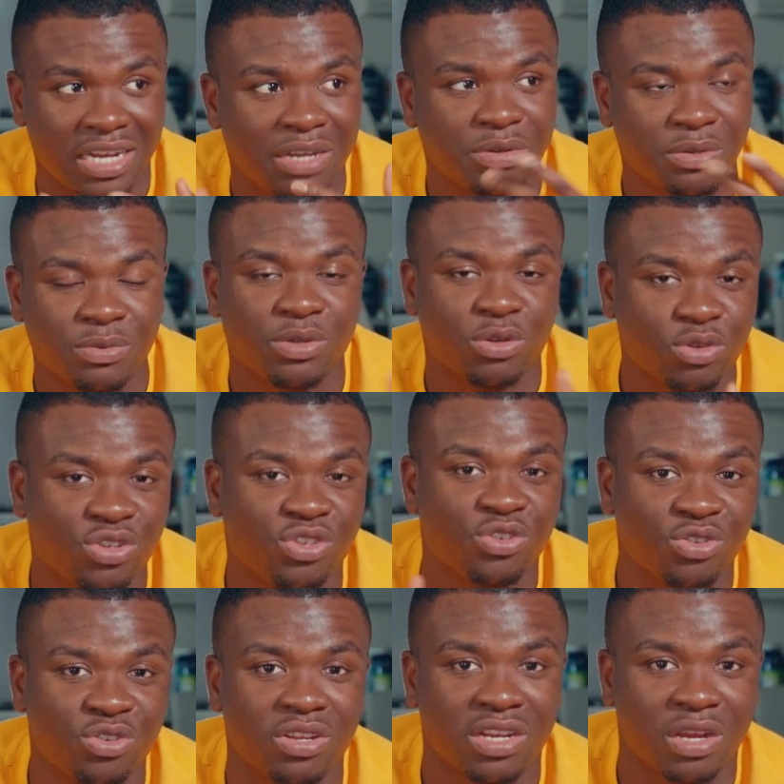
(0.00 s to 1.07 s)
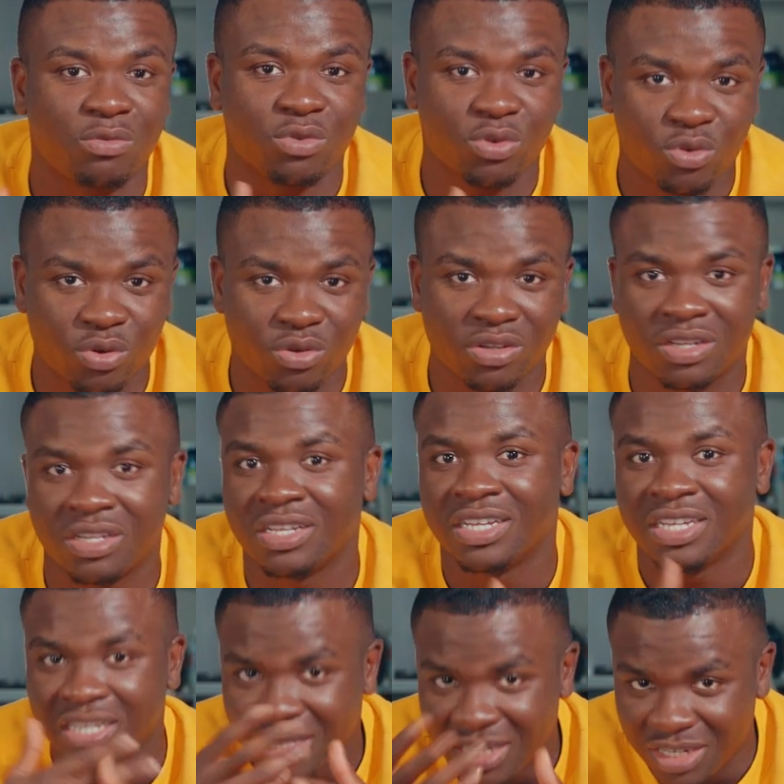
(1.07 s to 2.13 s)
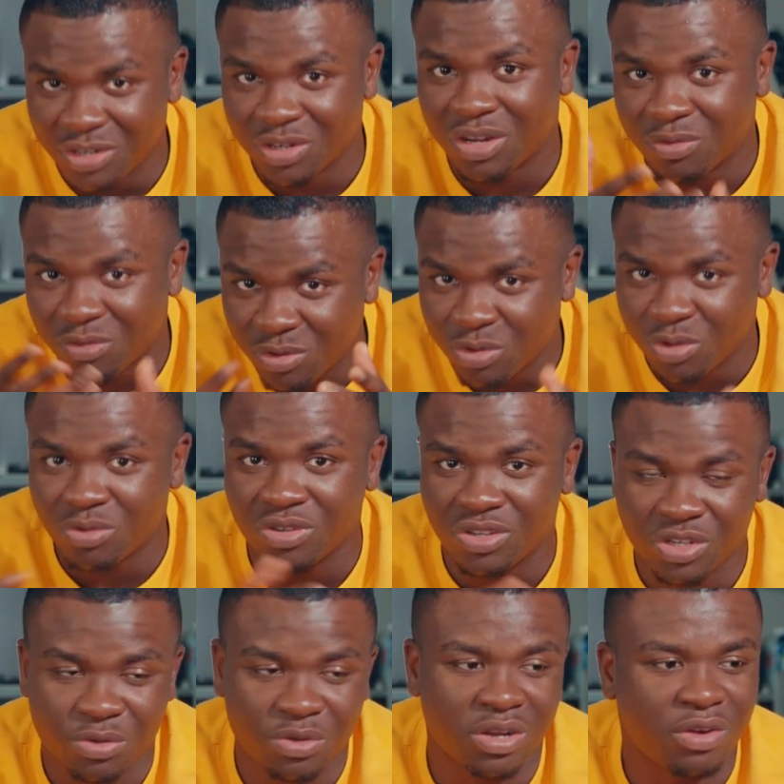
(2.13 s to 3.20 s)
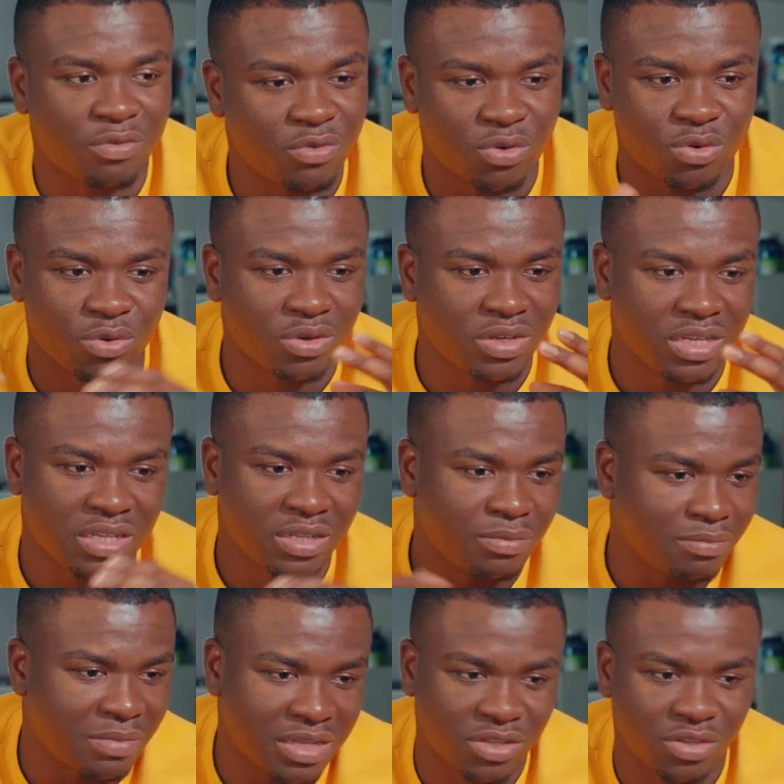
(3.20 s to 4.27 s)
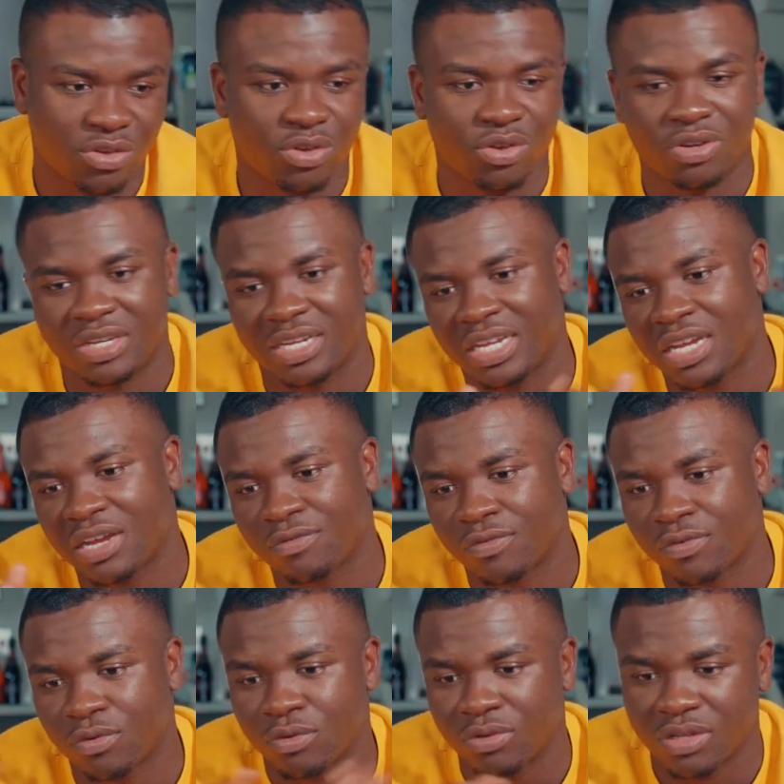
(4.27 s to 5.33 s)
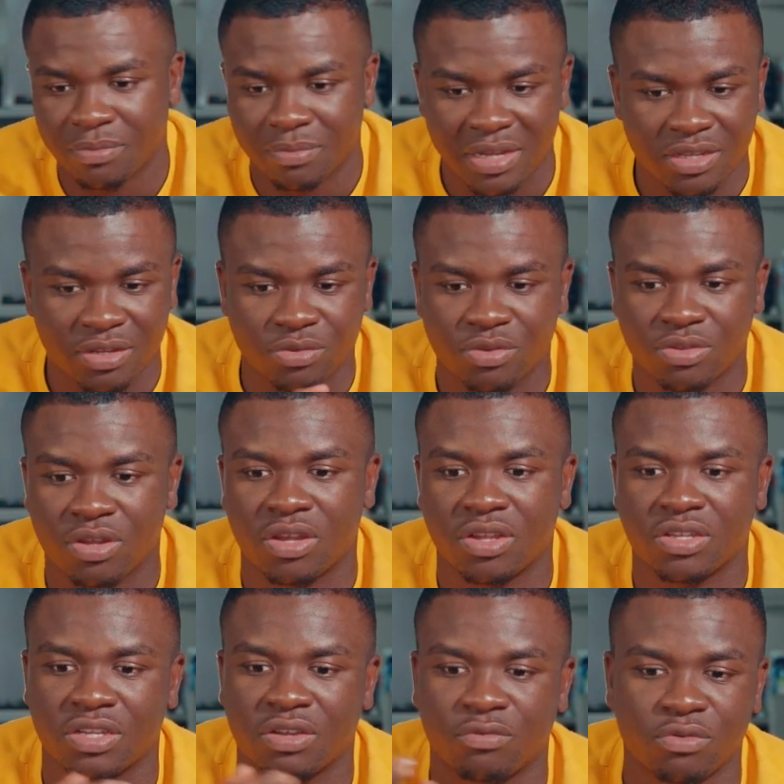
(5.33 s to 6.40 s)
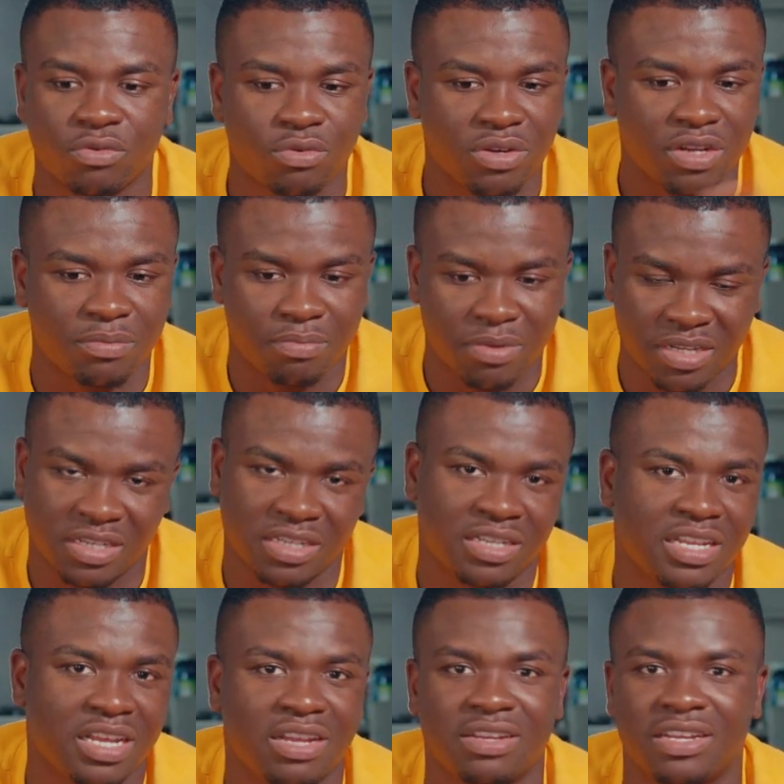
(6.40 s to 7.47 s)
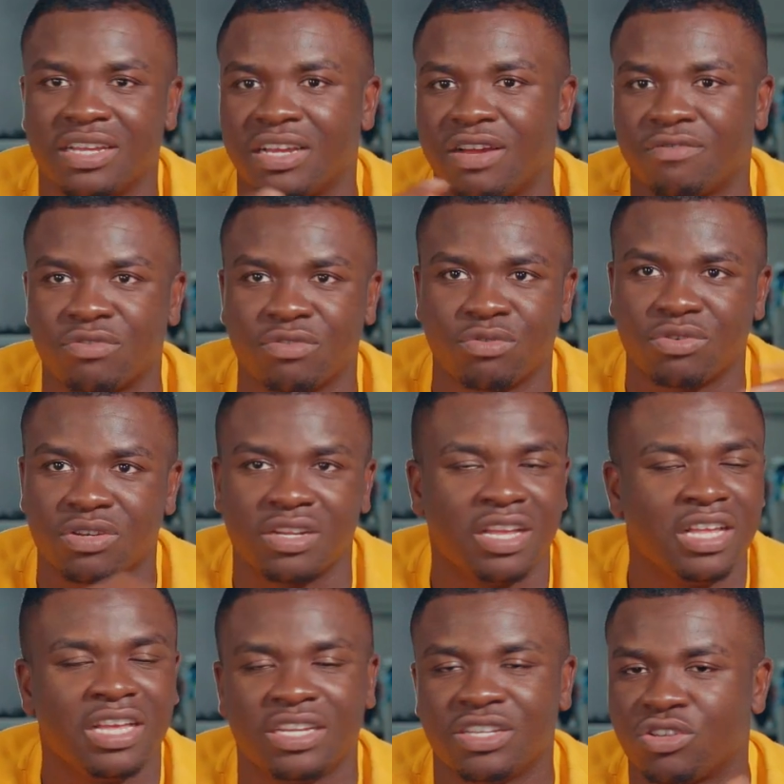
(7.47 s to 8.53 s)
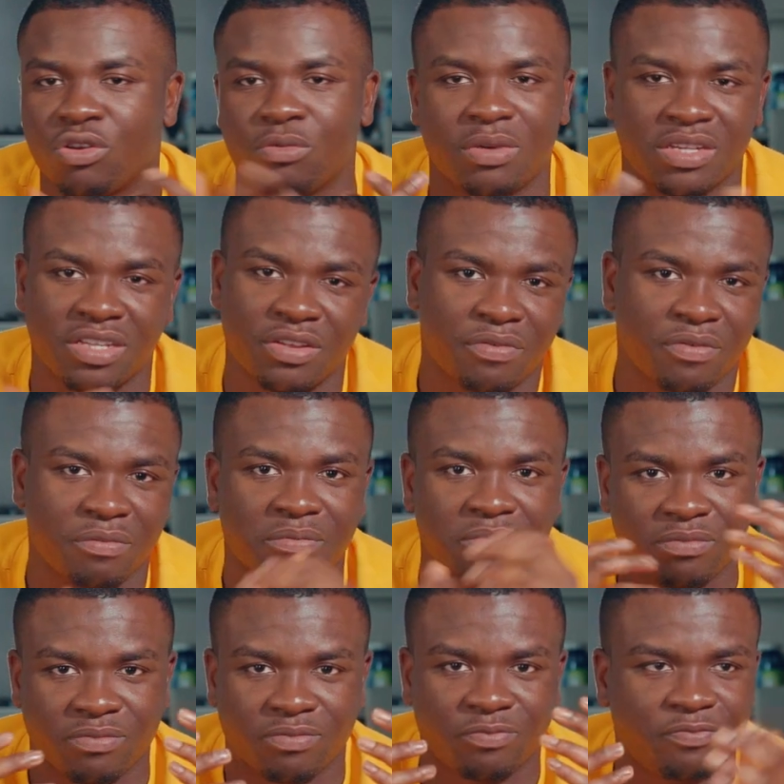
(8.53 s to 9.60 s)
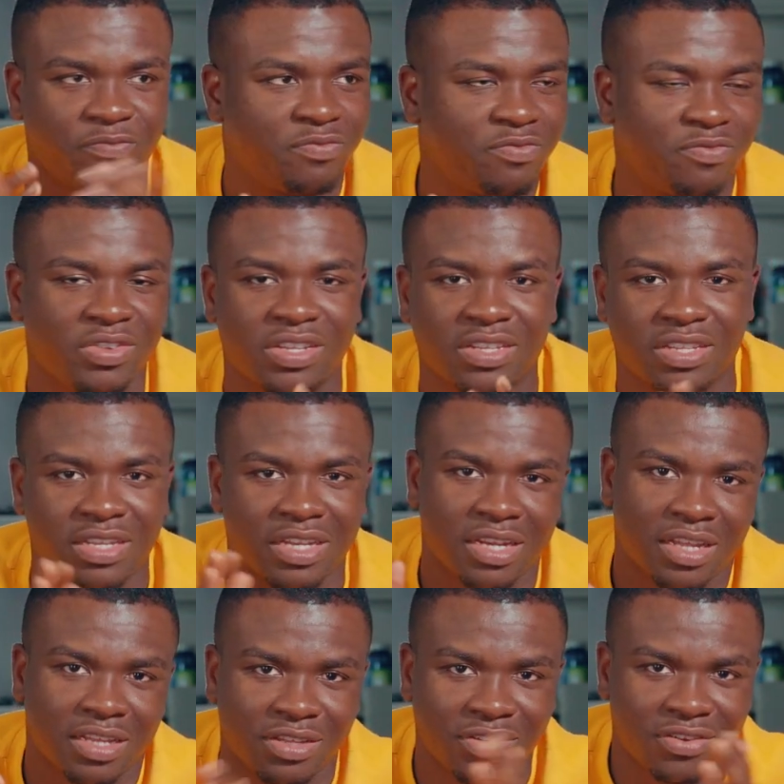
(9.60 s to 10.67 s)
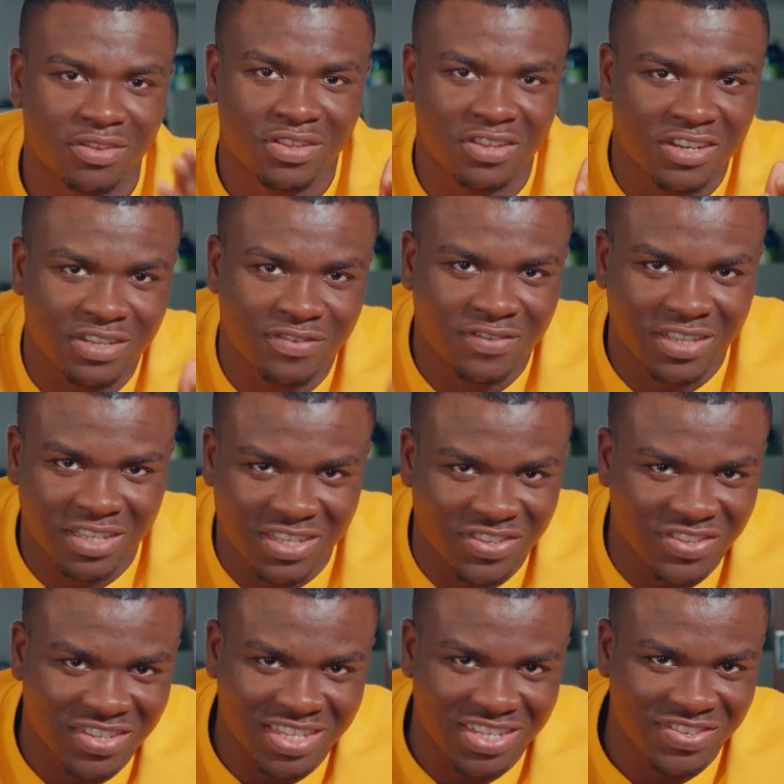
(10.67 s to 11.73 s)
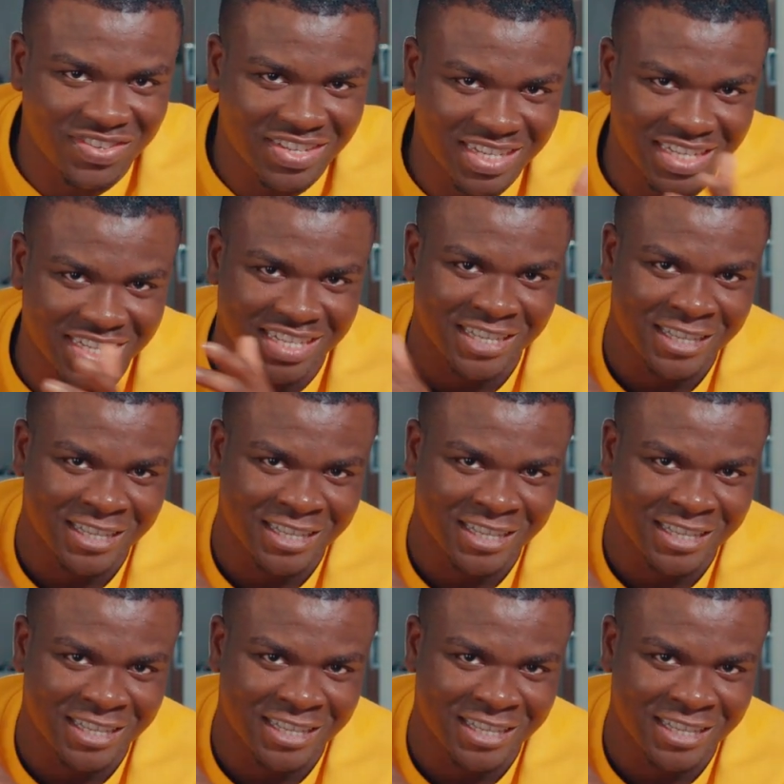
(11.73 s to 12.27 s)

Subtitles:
Like when we go studio and I record, I've recorded Joel, I've recorded Man's Not Hot there, I've recorded Man Don't Dance, I've recorded Bust It Down there, I've recorded so much different things there that you lot don't even know, you know what I'm